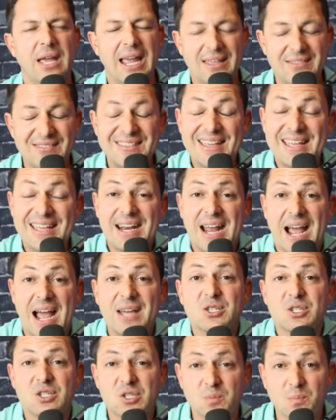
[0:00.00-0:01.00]
And then
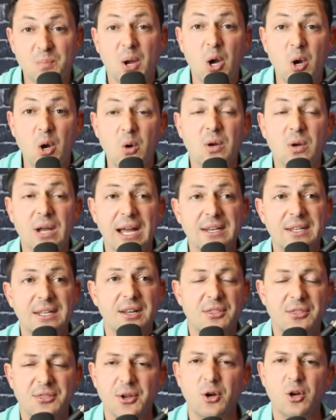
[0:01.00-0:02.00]
I spoke. I
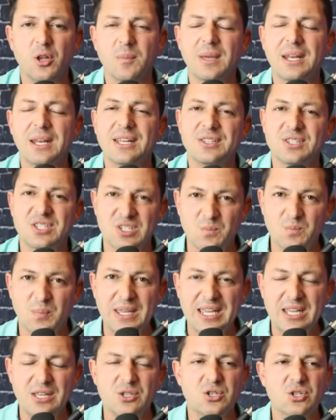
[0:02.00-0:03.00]
did a 30 minute
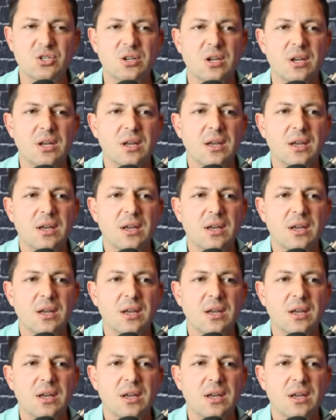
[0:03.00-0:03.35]
speech,